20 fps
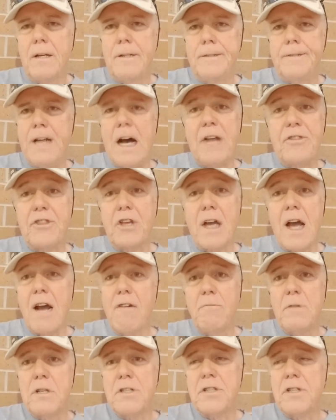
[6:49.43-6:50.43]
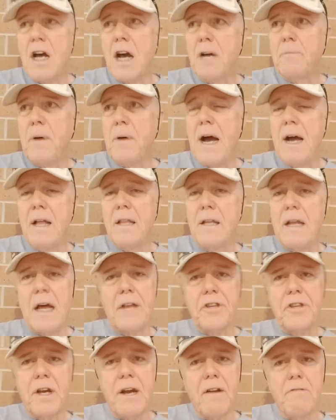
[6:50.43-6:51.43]
Not the government stockpiling, not
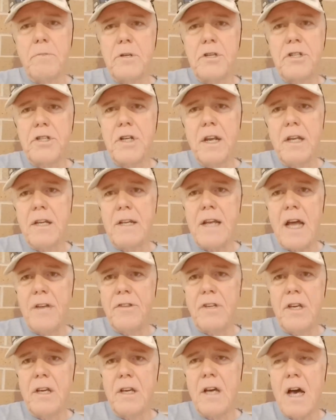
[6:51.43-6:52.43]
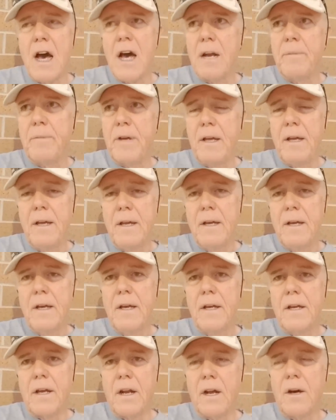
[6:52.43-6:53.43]
the government shutting down the economy,
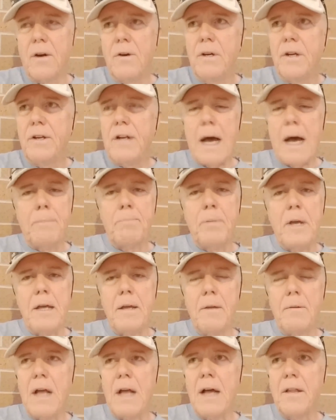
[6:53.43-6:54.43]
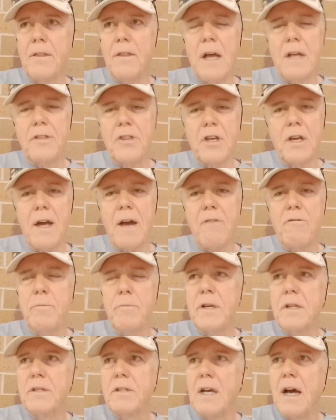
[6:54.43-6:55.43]
you know, not the
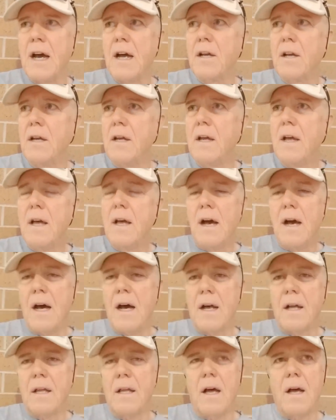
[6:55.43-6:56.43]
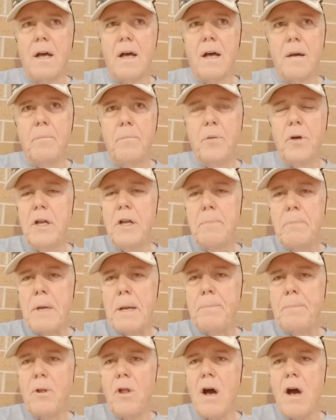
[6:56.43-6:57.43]
government putting
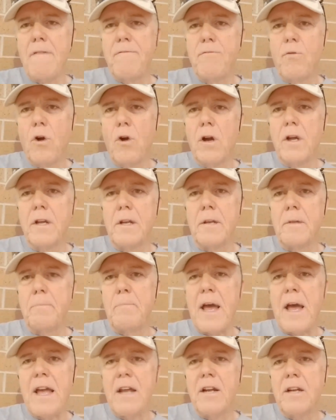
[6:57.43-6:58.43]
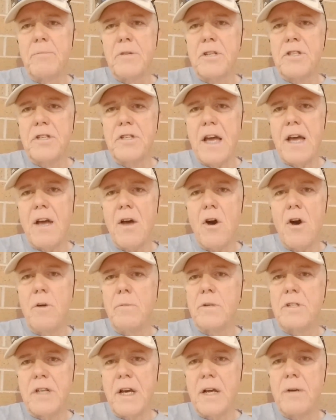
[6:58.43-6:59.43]
people off work and paying them to stay home,
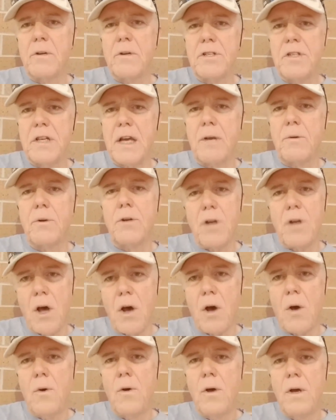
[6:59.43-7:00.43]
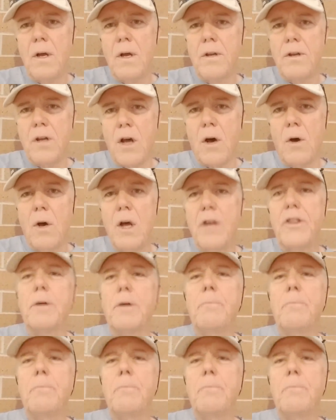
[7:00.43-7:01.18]
et cetera, no, no, they're